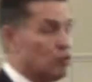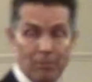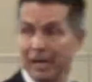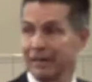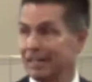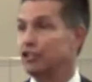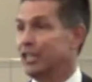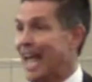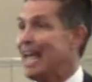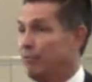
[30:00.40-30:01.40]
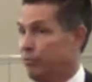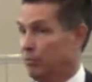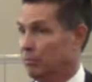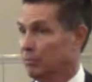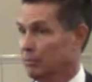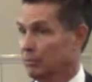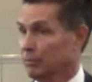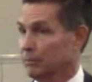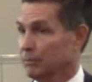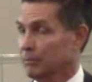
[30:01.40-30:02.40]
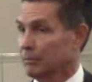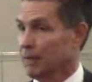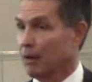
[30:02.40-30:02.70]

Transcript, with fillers: the money that you gave them. They